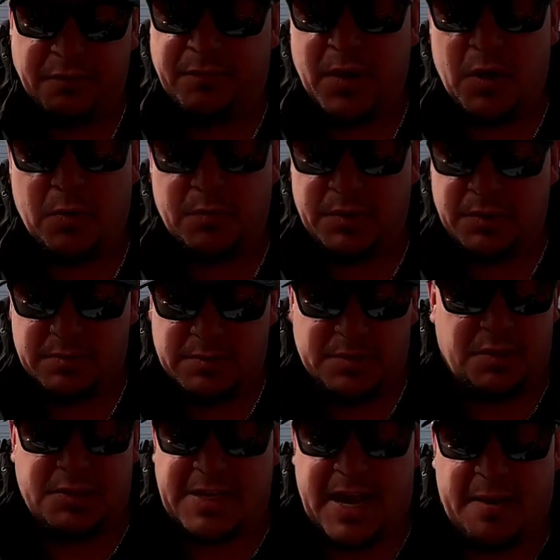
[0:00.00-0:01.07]
phone,
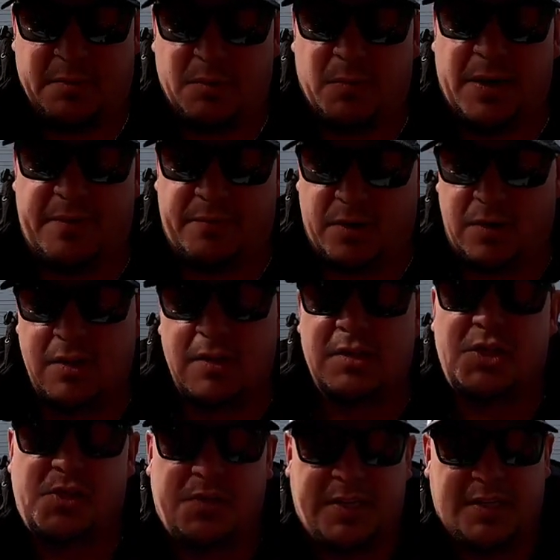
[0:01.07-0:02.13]
your tablet, whatever
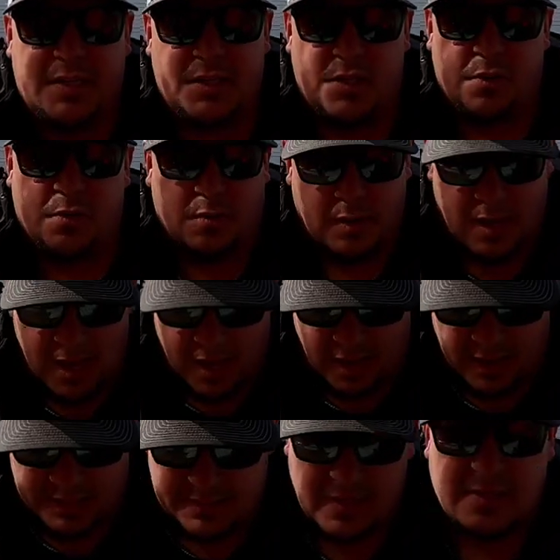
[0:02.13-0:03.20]
you need to do.
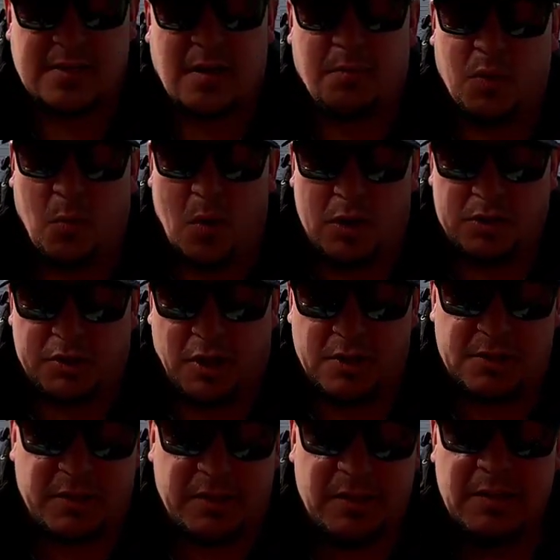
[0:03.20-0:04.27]
It does come with a wall
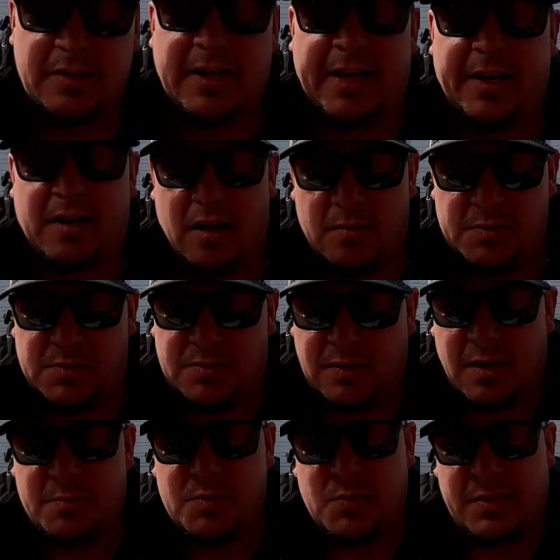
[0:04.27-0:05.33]
charger, and it
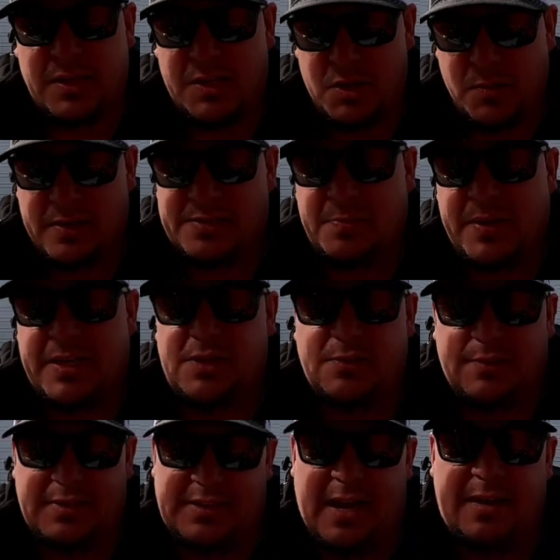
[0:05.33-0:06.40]
comes with a USB
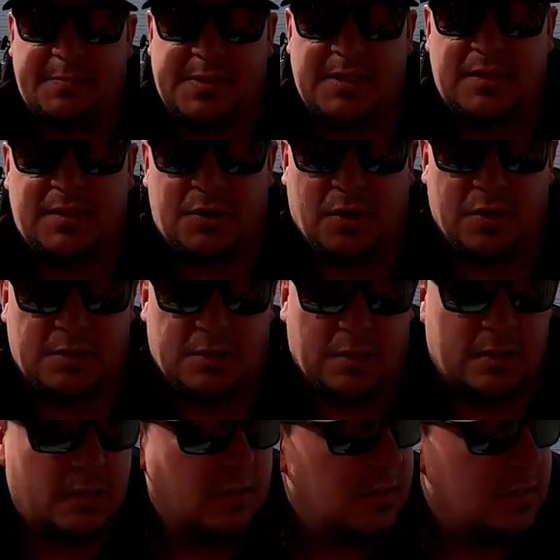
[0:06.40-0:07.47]
to a type C charger.